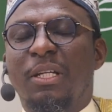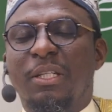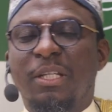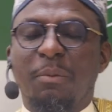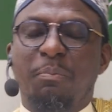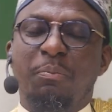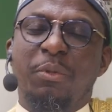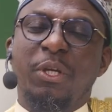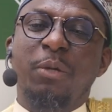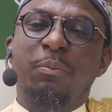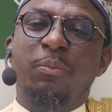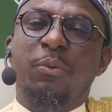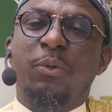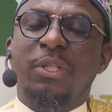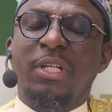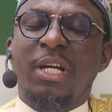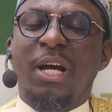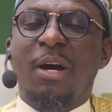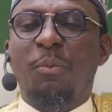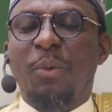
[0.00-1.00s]
the
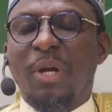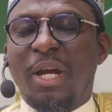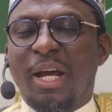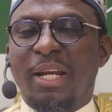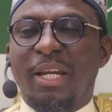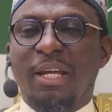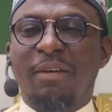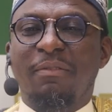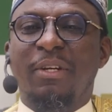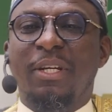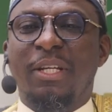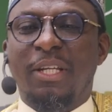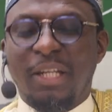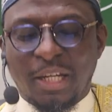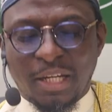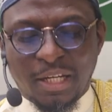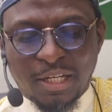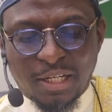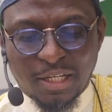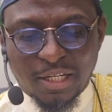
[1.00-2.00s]
people that we are living
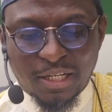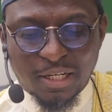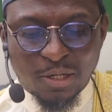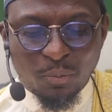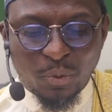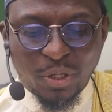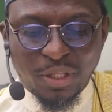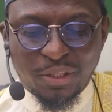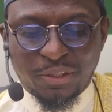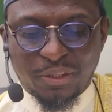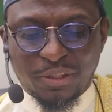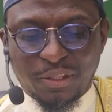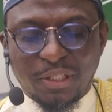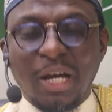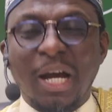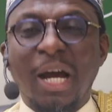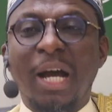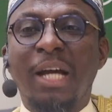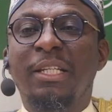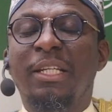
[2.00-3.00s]
in
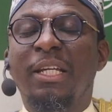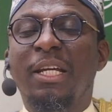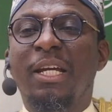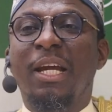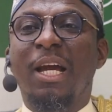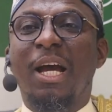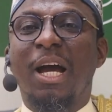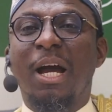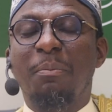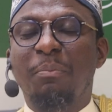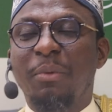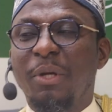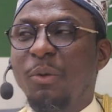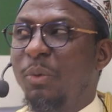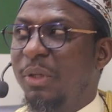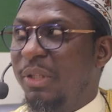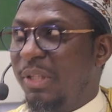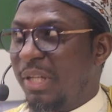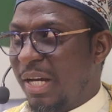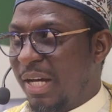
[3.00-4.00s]
with, are they happy
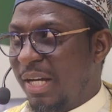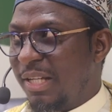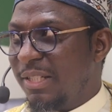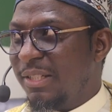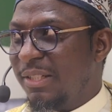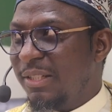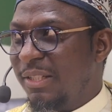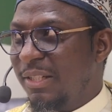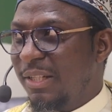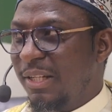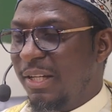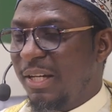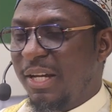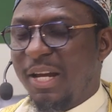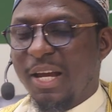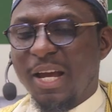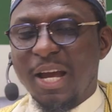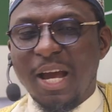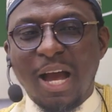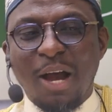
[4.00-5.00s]
with us?
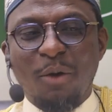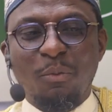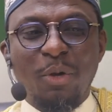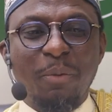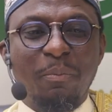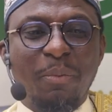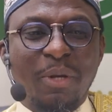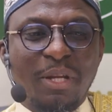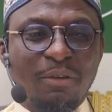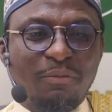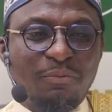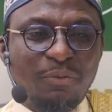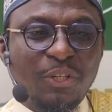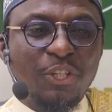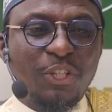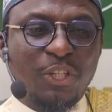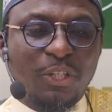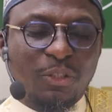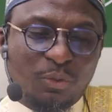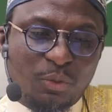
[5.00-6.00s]
Are we
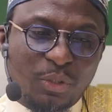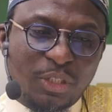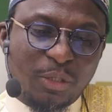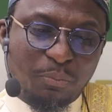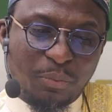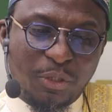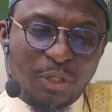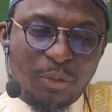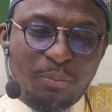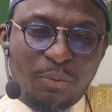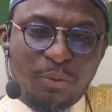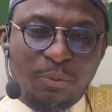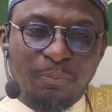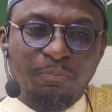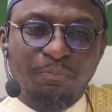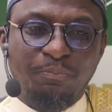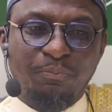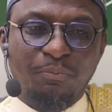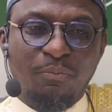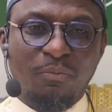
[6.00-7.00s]
beneficial to the
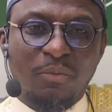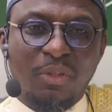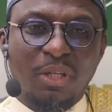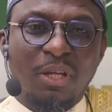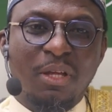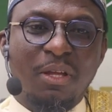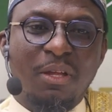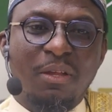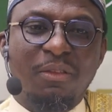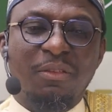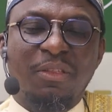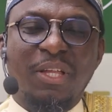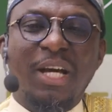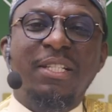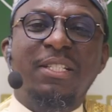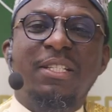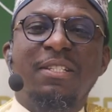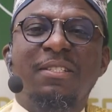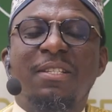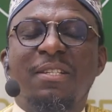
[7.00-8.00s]
people?
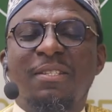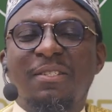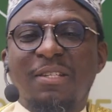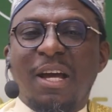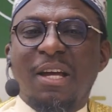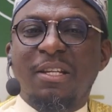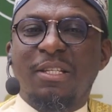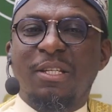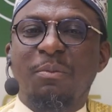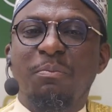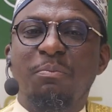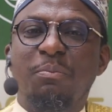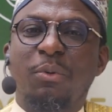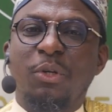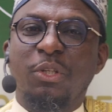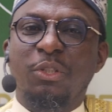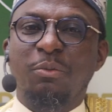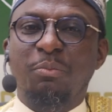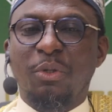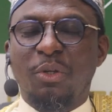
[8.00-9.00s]
That is the starting
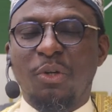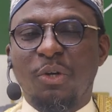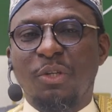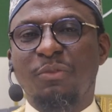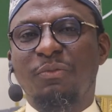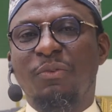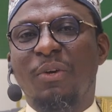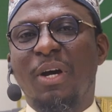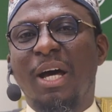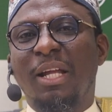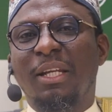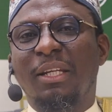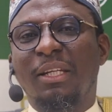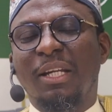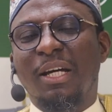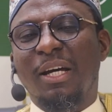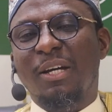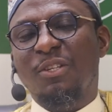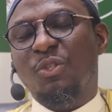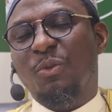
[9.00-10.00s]
point, because for
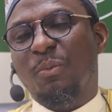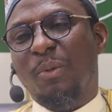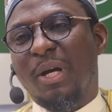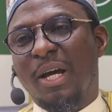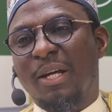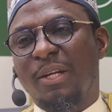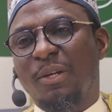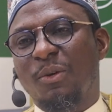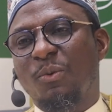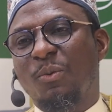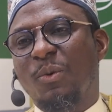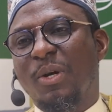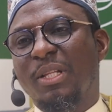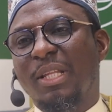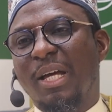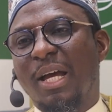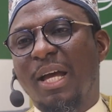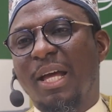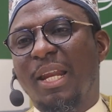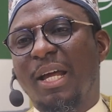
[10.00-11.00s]
Allah subhanahu wa
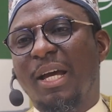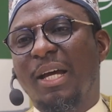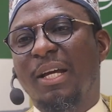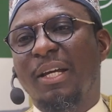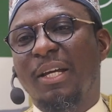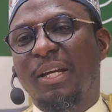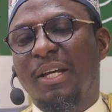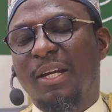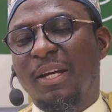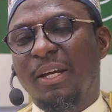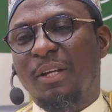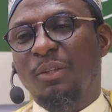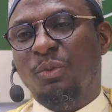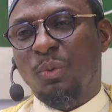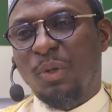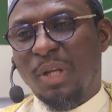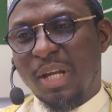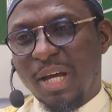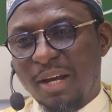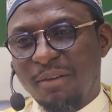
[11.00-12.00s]
ta'ala
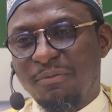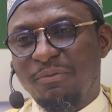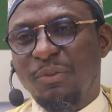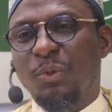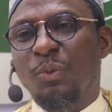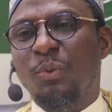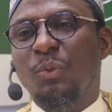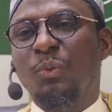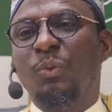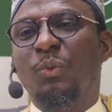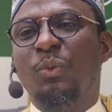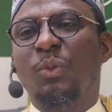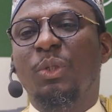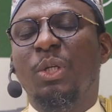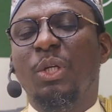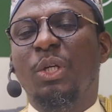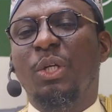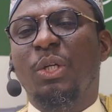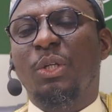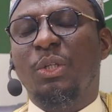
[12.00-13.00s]
to love you,
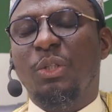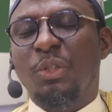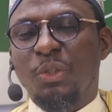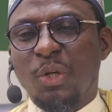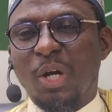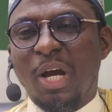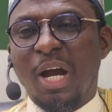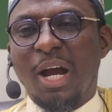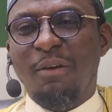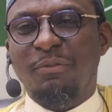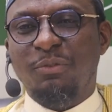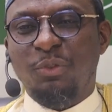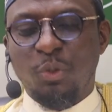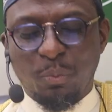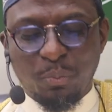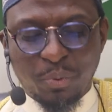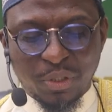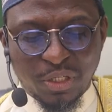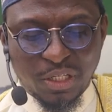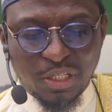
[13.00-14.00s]
you have
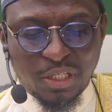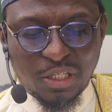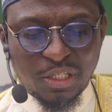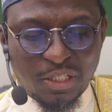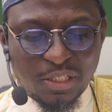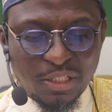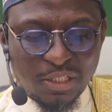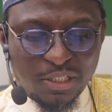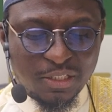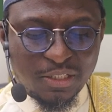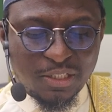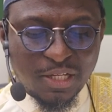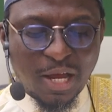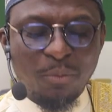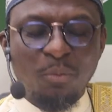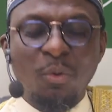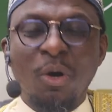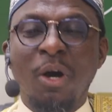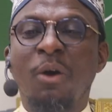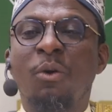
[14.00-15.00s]
to be
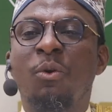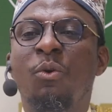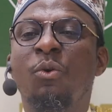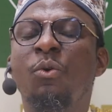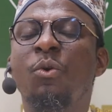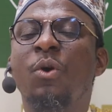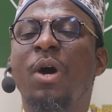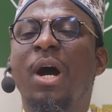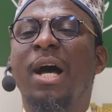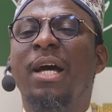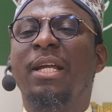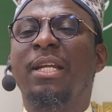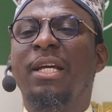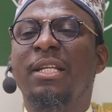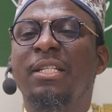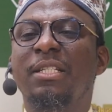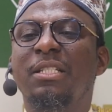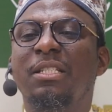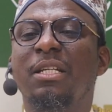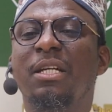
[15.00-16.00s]
someone who
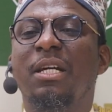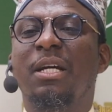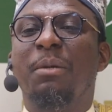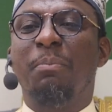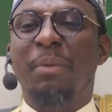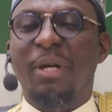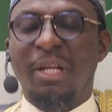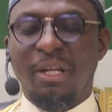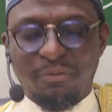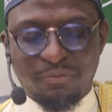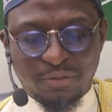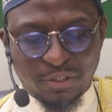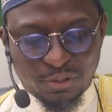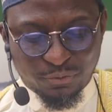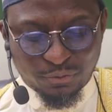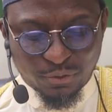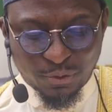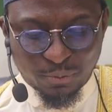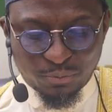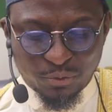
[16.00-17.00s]
others
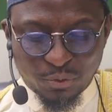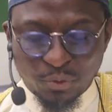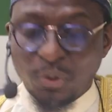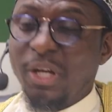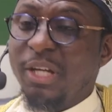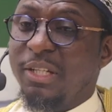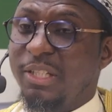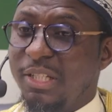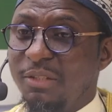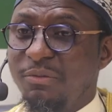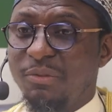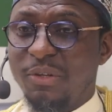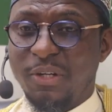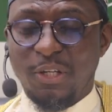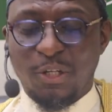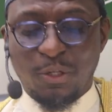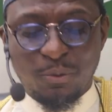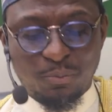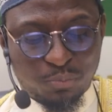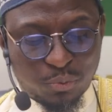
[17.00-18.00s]
benefit from. So it is
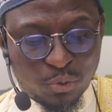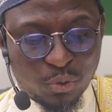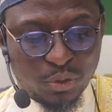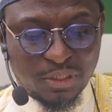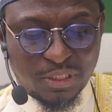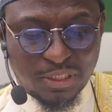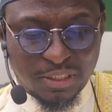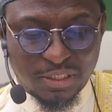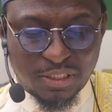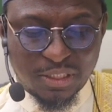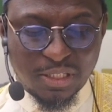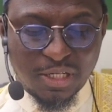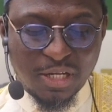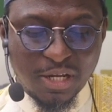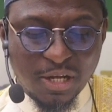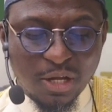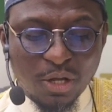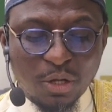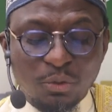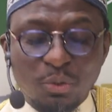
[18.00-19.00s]
very important
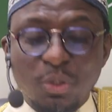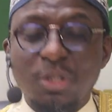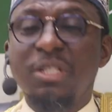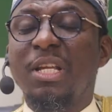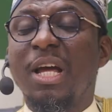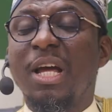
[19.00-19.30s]
to